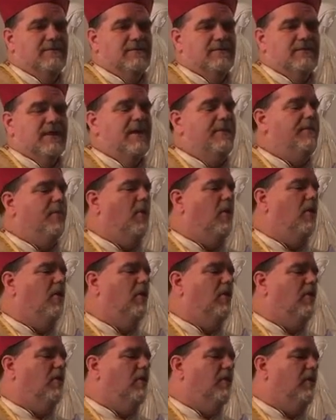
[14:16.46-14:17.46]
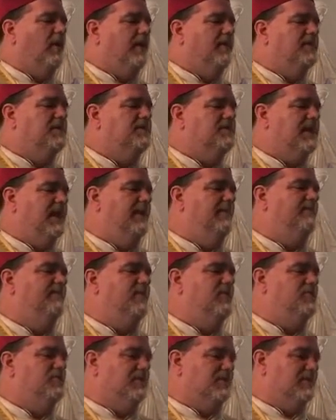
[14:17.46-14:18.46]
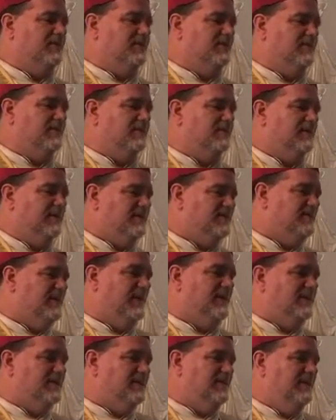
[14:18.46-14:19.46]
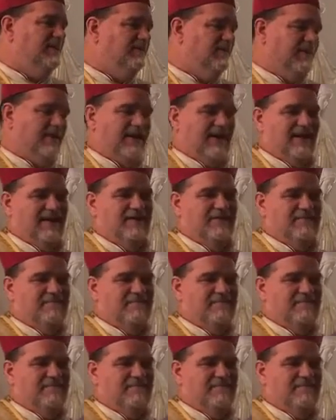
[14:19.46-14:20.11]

St. Paul had the same vision that St. Stephen had.